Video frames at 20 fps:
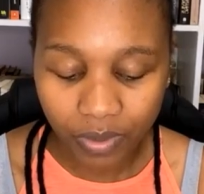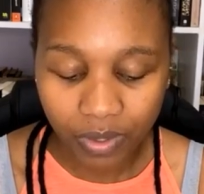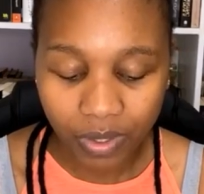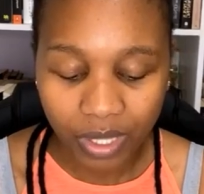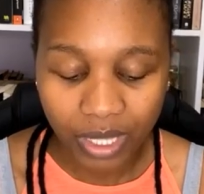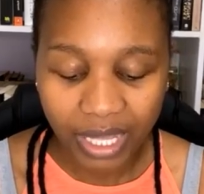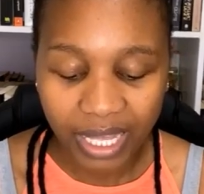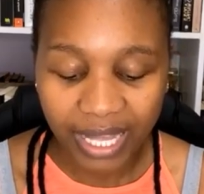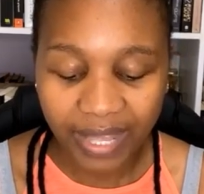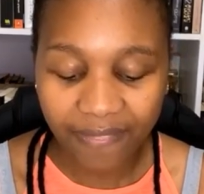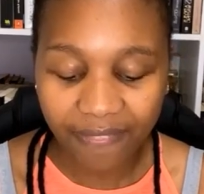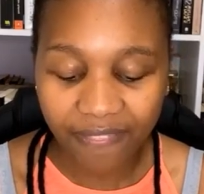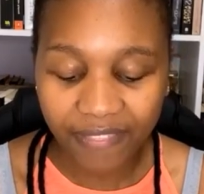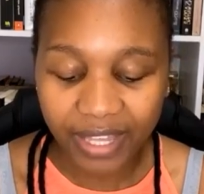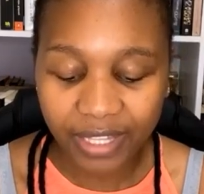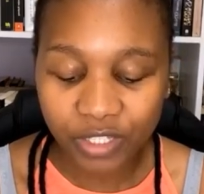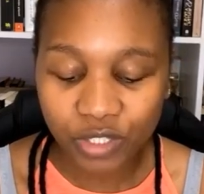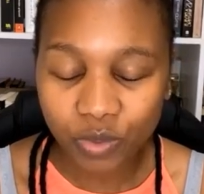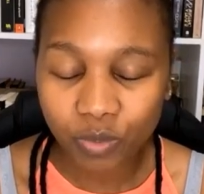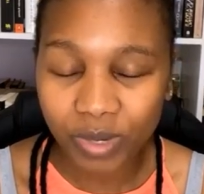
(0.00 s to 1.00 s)
And that's
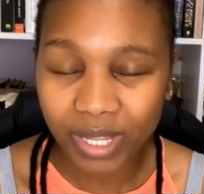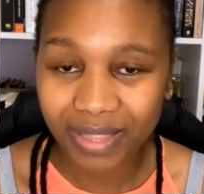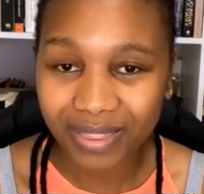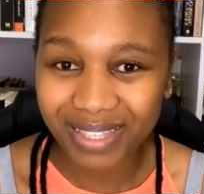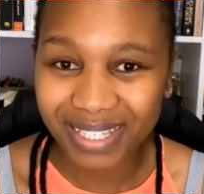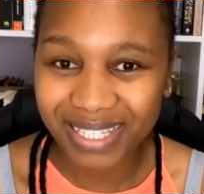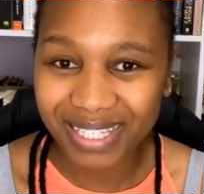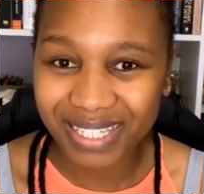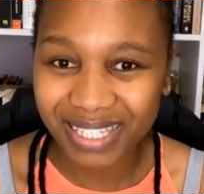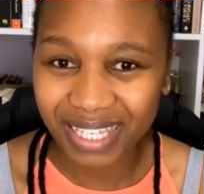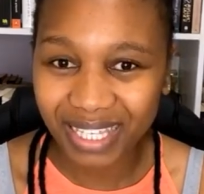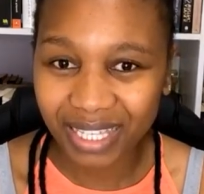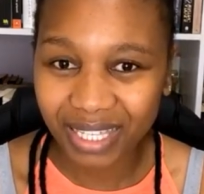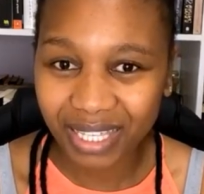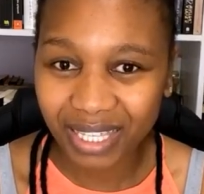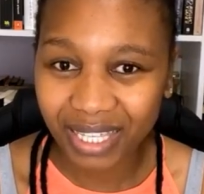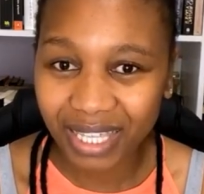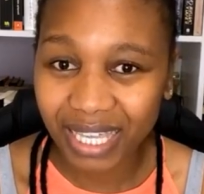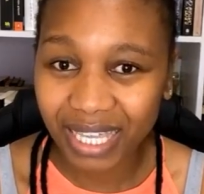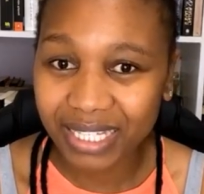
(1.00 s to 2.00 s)
when this thing
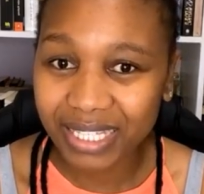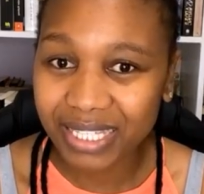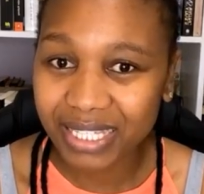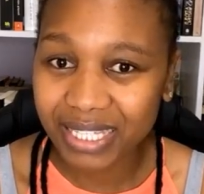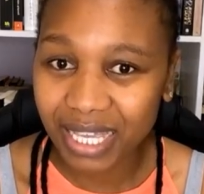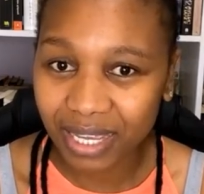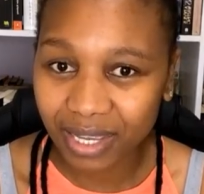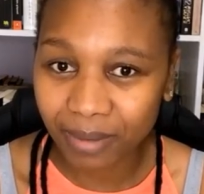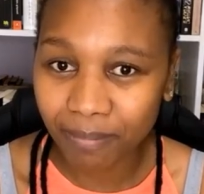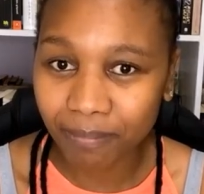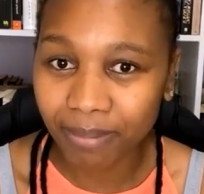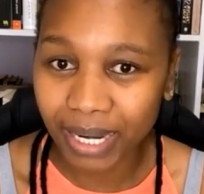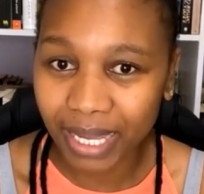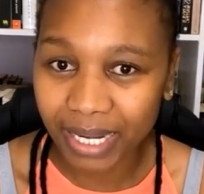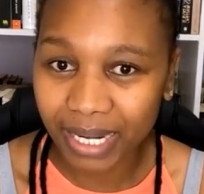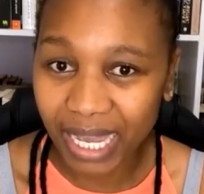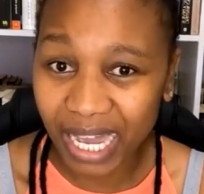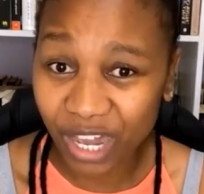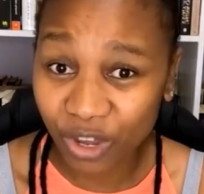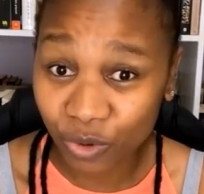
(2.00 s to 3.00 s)
can suck blood
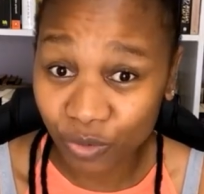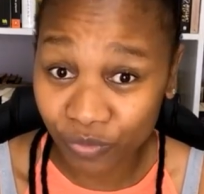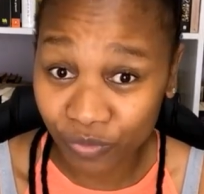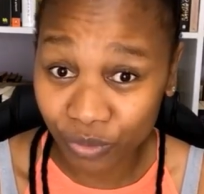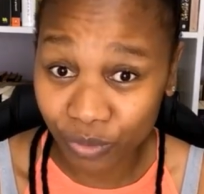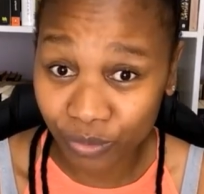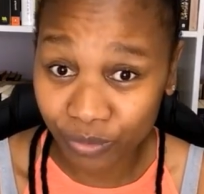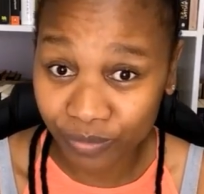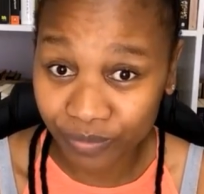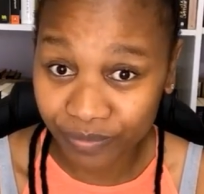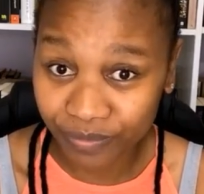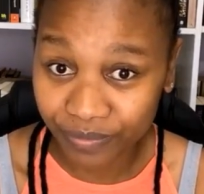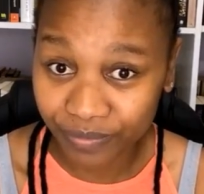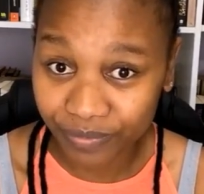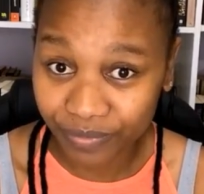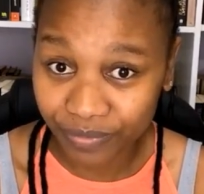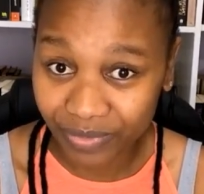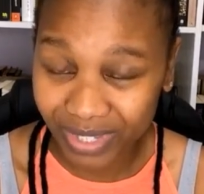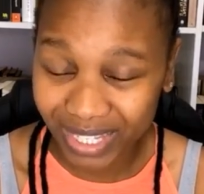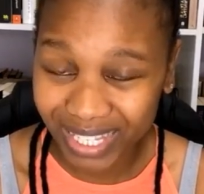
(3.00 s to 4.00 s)
out of you
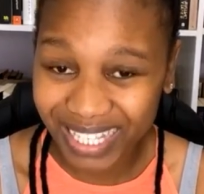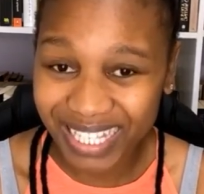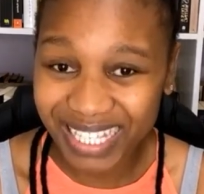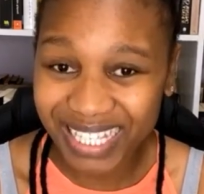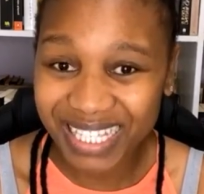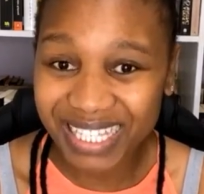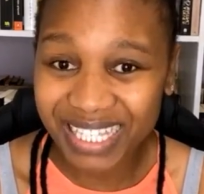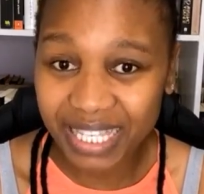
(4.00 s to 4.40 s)
easier.